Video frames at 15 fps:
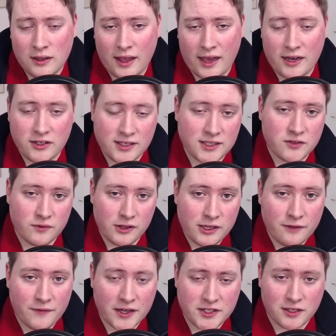and it doesn't really
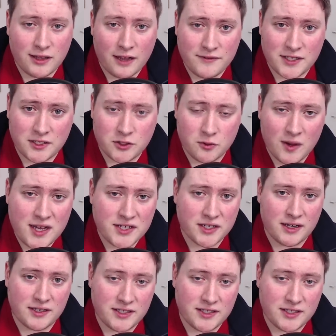affect your life situation,